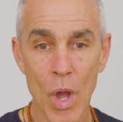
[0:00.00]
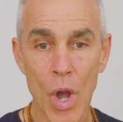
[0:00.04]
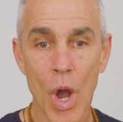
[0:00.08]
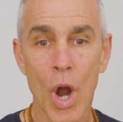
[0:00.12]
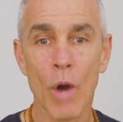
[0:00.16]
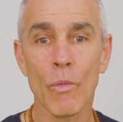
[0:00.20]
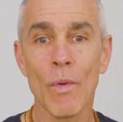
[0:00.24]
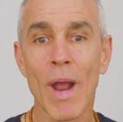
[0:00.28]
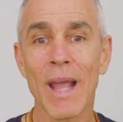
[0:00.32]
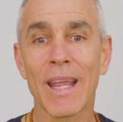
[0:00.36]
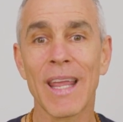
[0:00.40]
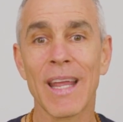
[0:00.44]

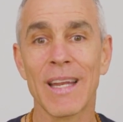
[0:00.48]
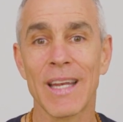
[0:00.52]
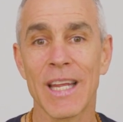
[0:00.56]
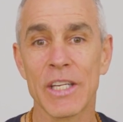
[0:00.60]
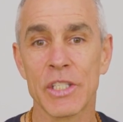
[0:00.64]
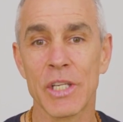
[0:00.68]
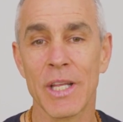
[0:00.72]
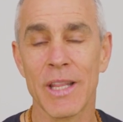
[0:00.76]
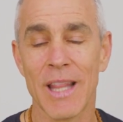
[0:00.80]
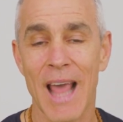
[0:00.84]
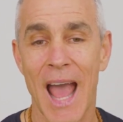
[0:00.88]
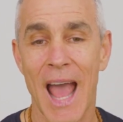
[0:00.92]
a
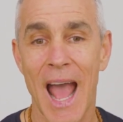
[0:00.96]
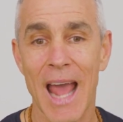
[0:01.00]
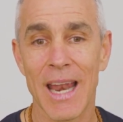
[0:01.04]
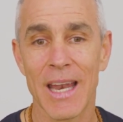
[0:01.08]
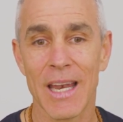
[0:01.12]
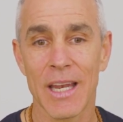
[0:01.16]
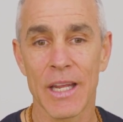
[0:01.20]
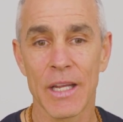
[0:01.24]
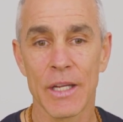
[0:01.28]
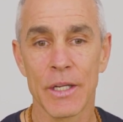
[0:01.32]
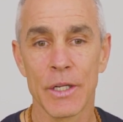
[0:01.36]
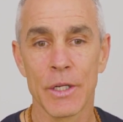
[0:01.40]
recognition that
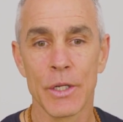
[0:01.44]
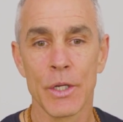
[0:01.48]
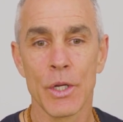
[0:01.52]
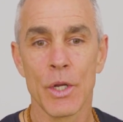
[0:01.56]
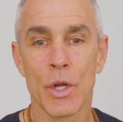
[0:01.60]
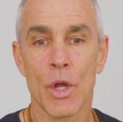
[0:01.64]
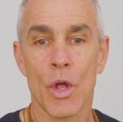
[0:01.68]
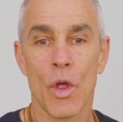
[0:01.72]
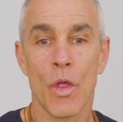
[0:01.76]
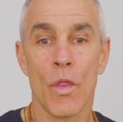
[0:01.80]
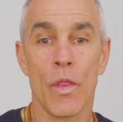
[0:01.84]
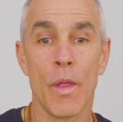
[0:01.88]

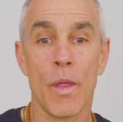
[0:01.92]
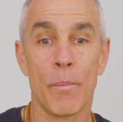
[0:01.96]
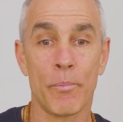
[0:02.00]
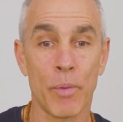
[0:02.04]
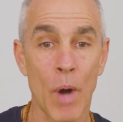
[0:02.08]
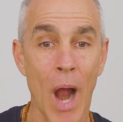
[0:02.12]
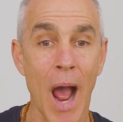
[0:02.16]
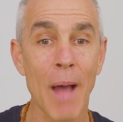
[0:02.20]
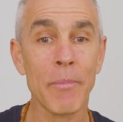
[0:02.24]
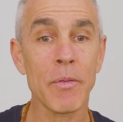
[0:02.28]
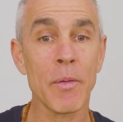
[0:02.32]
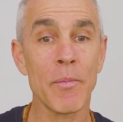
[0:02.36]
the
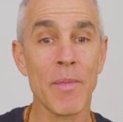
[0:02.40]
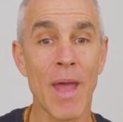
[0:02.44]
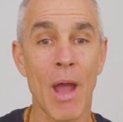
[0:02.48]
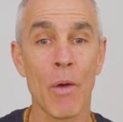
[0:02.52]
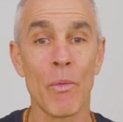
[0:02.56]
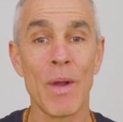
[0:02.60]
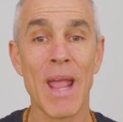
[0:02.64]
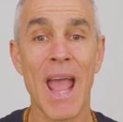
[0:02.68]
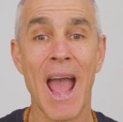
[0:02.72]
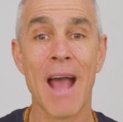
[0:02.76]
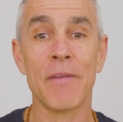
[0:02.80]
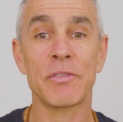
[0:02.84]
problem
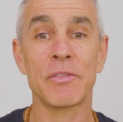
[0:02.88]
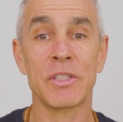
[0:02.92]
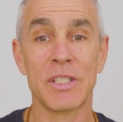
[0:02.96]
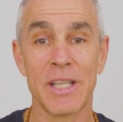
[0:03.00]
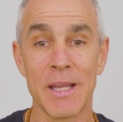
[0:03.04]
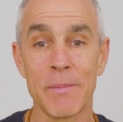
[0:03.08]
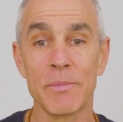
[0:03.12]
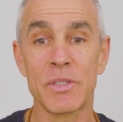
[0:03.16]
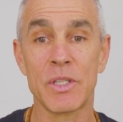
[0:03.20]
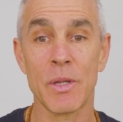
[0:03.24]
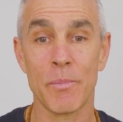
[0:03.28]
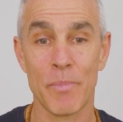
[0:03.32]
that we have
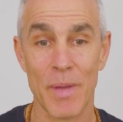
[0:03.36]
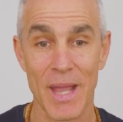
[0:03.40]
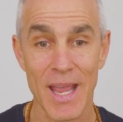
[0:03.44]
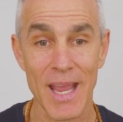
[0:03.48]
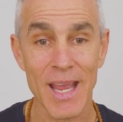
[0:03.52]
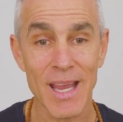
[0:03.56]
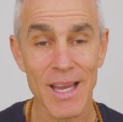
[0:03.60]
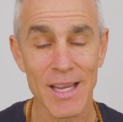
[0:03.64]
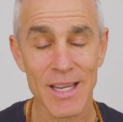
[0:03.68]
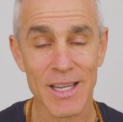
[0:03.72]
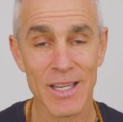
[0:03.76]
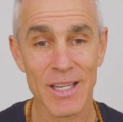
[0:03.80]
seems to
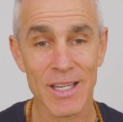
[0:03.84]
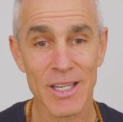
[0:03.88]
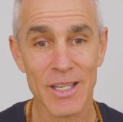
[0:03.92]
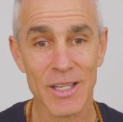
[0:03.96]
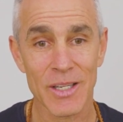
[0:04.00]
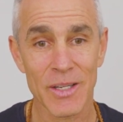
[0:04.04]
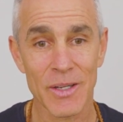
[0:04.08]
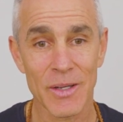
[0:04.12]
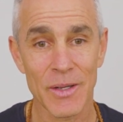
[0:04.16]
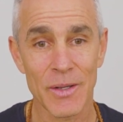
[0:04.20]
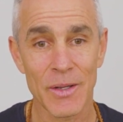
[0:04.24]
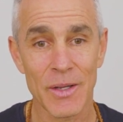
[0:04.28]
be
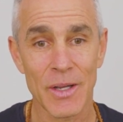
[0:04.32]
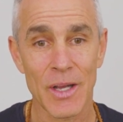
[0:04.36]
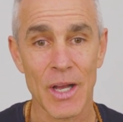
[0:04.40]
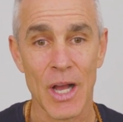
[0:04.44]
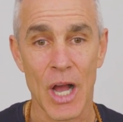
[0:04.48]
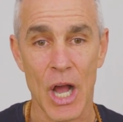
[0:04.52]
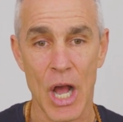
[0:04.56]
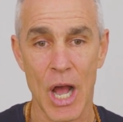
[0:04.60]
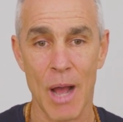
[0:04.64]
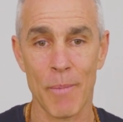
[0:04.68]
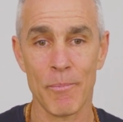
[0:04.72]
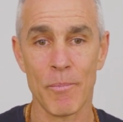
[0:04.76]

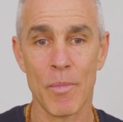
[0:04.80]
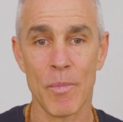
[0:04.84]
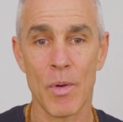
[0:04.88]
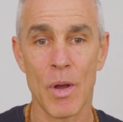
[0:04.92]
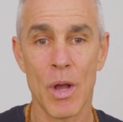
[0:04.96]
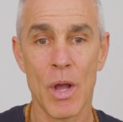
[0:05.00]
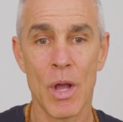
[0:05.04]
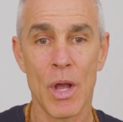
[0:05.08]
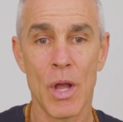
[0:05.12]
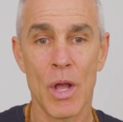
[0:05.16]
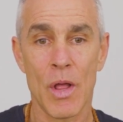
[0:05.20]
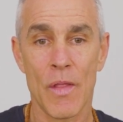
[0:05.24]

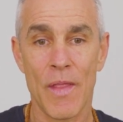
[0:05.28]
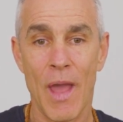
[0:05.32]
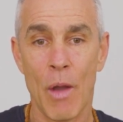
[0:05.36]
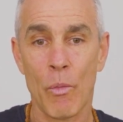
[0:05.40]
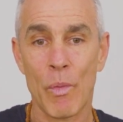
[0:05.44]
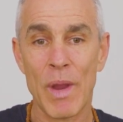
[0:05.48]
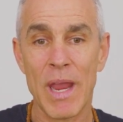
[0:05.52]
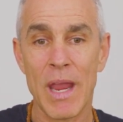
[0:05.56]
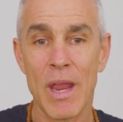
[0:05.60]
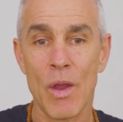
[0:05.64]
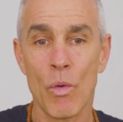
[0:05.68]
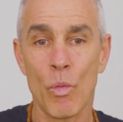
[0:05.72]
that
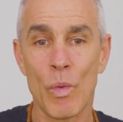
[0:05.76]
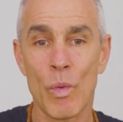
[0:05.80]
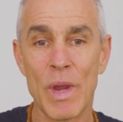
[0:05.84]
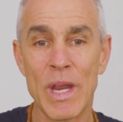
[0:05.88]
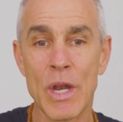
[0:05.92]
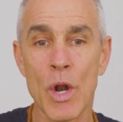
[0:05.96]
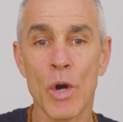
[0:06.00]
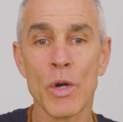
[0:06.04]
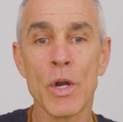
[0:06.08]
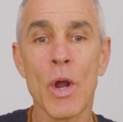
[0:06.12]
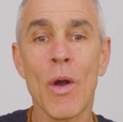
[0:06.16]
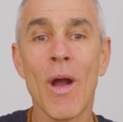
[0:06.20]
we
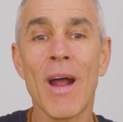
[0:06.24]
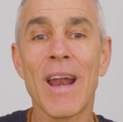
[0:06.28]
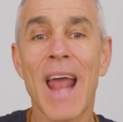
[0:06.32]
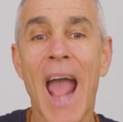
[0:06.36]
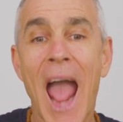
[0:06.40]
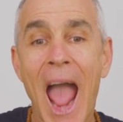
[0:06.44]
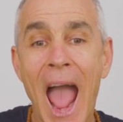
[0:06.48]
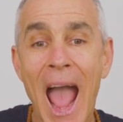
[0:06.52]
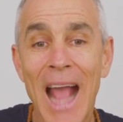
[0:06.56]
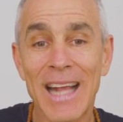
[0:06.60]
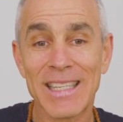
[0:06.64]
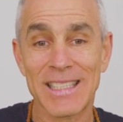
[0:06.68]
don't know how
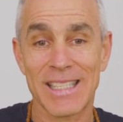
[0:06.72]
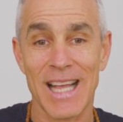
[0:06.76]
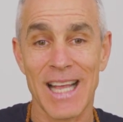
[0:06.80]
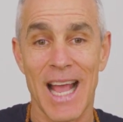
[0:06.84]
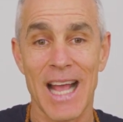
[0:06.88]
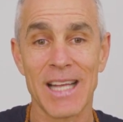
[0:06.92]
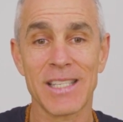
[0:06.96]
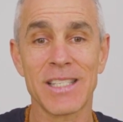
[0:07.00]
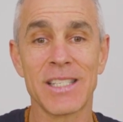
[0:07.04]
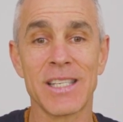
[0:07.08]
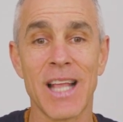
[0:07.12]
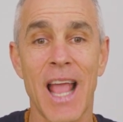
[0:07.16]
to
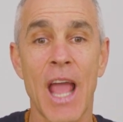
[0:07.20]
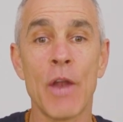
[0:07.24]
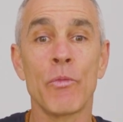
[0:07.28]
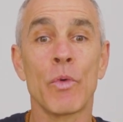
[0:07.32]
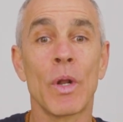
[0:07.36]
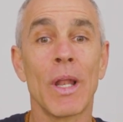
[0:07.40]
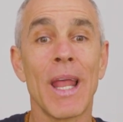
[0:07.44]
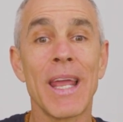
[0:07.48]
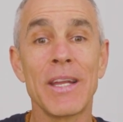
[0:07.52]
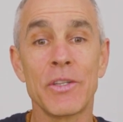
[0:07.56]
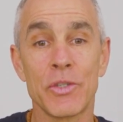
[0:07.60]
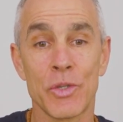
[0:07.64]
access and
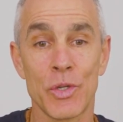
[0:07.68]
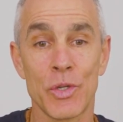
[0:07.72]
relate